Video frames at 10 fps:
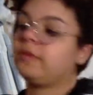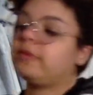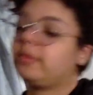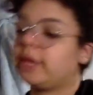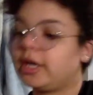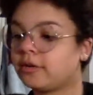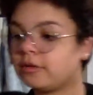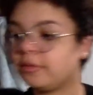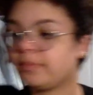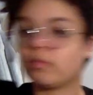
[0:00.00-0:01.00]
they fit my
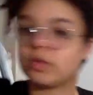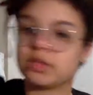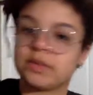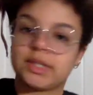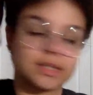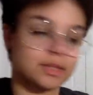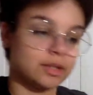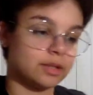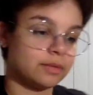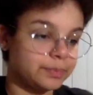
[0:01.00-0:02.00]
ankle. We'll do a test
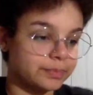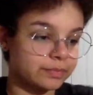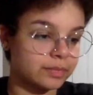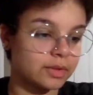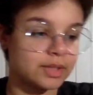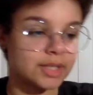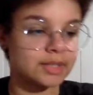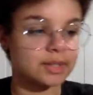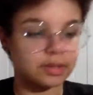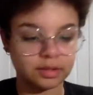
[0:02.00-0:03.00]
on,
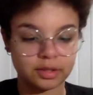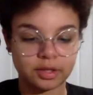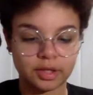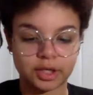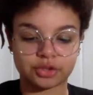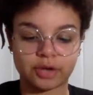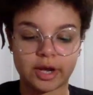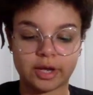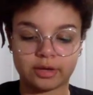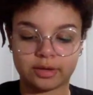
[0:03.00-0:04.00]
test on, a
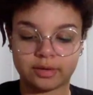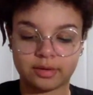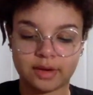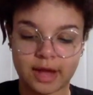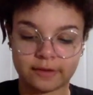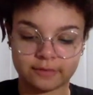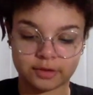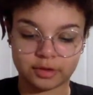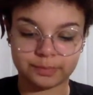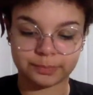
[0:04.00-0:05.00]
try on
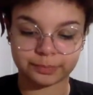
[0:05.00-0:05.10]
after.